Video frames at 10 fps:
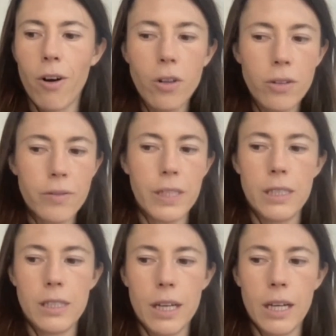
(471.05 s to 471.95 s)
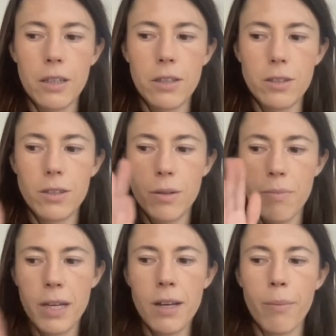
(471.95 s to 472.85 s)
all of these things to
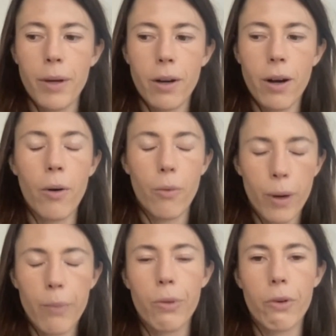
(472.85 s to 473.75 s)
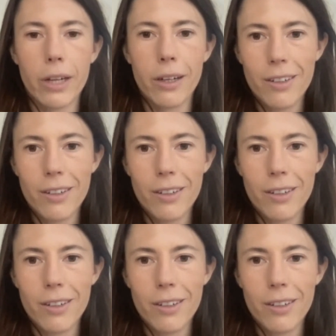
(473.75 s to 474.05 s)
me, I'm like, oh, Web3